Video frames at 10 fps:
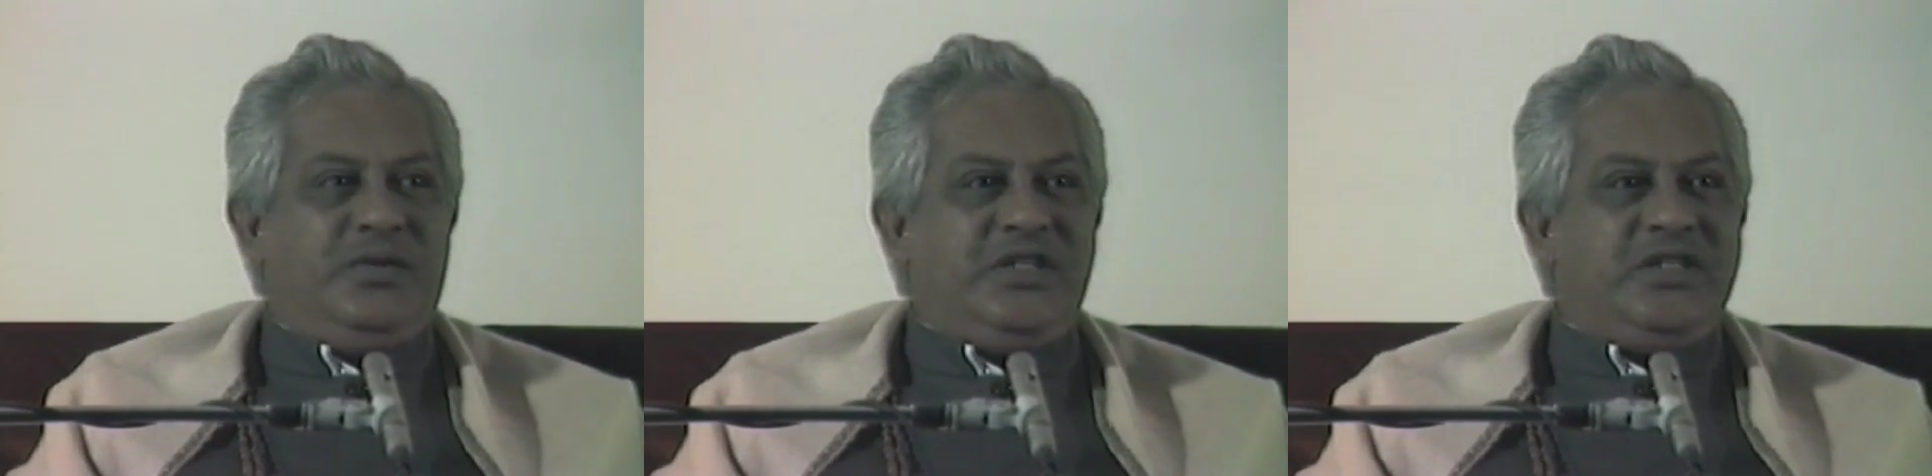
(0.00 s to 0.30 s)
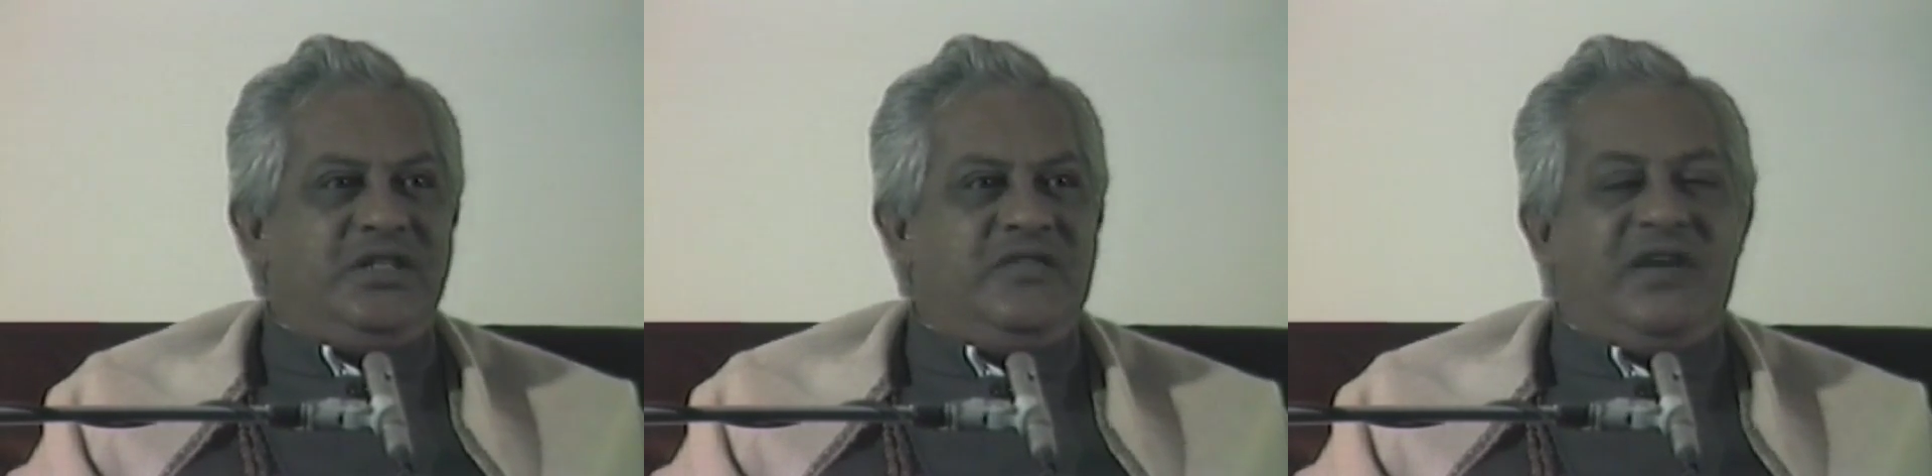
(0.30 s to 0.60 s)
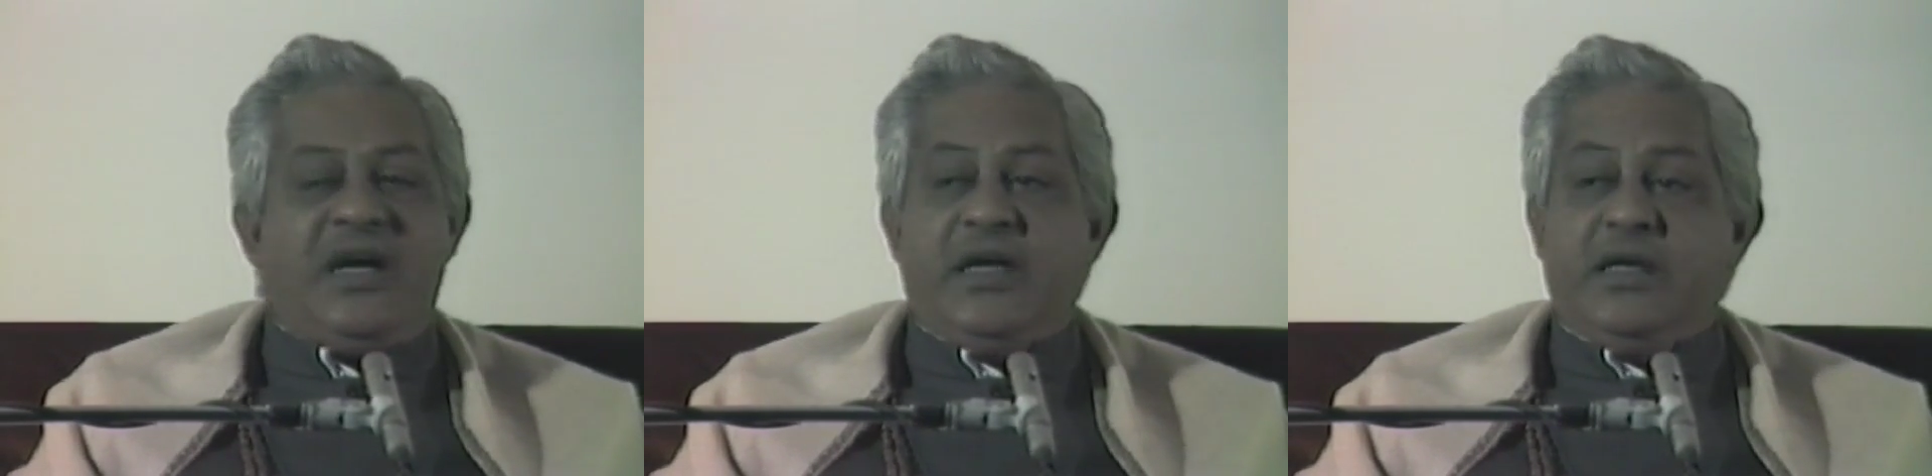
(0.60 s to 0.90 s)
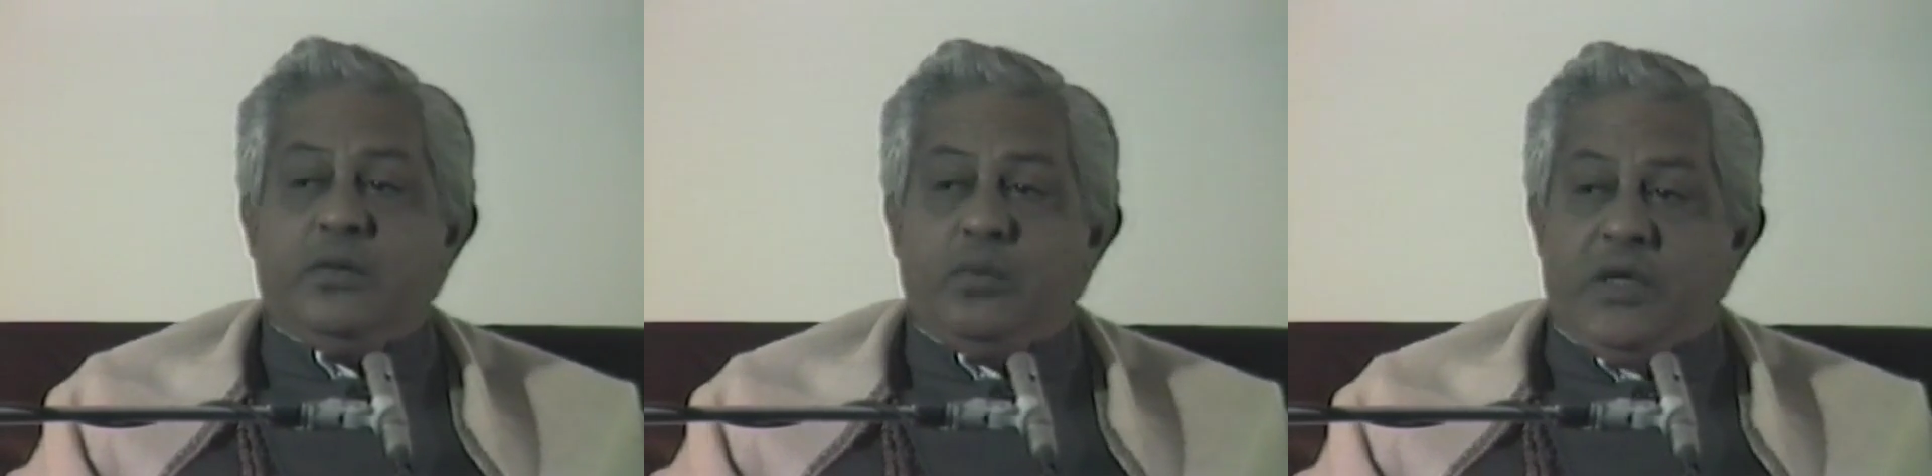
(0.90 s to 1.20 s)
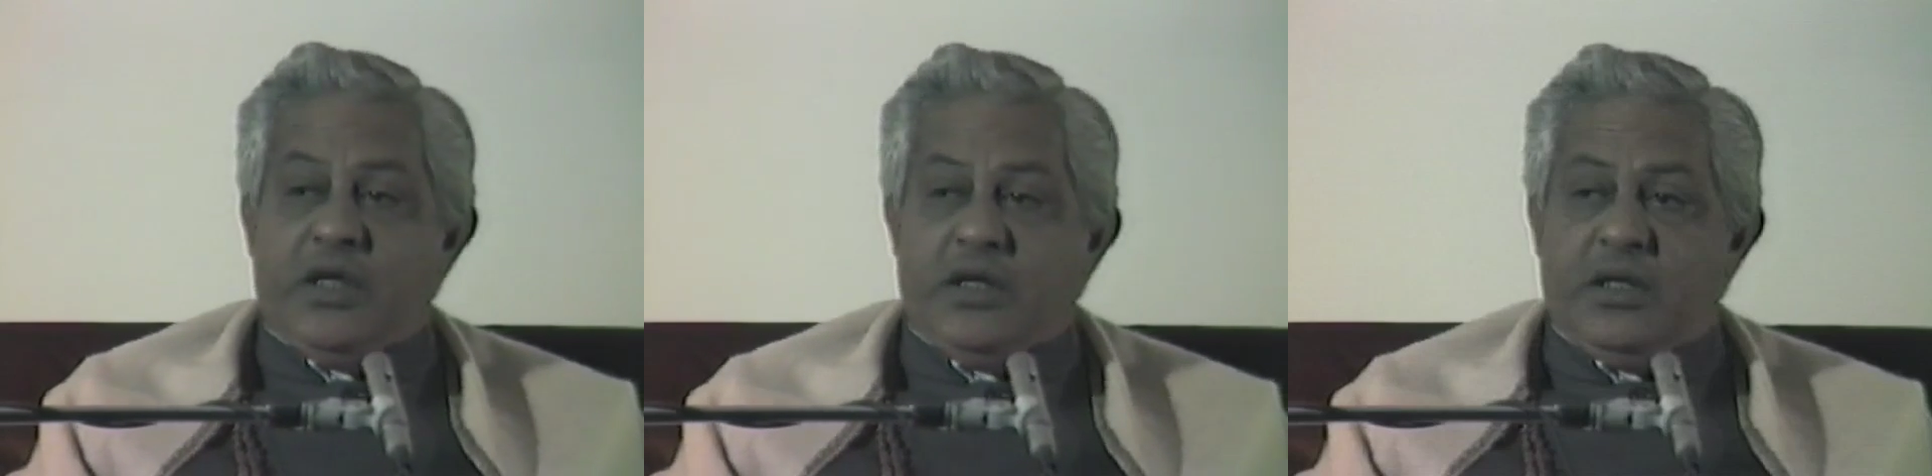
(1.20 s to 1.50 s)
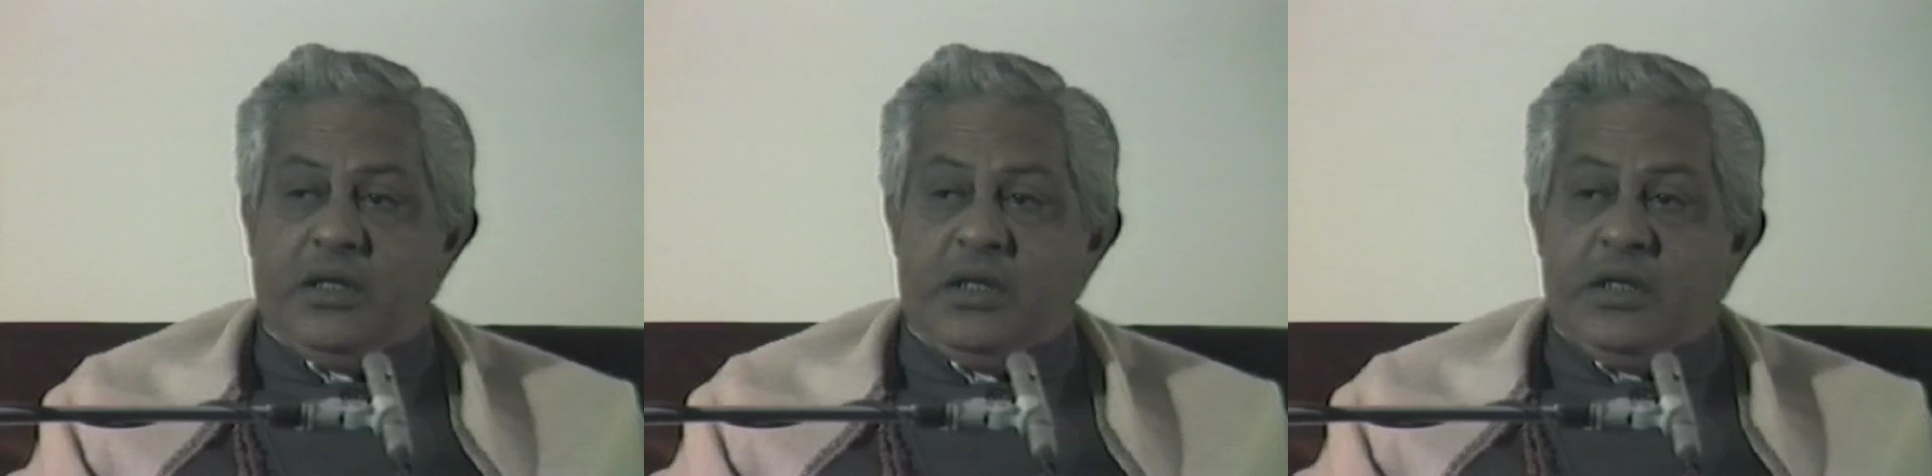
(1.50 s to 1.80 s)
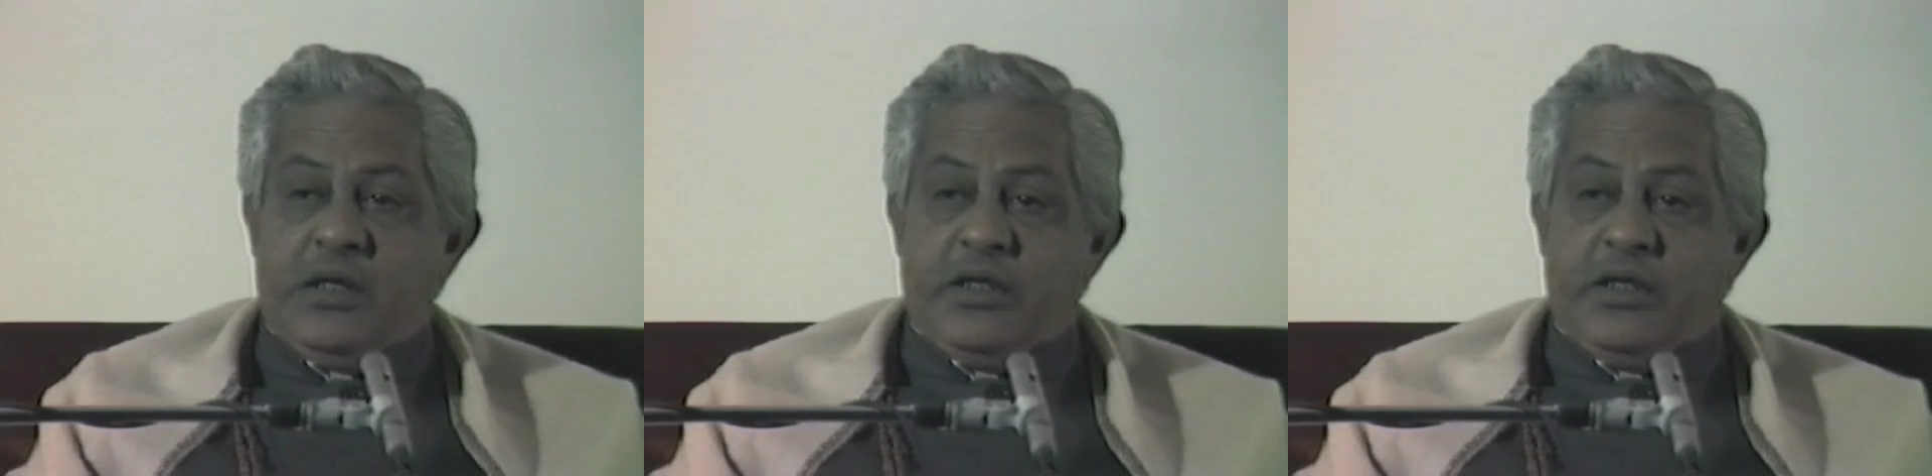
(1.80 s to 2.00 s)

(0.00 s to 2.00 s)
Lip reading: which is divine will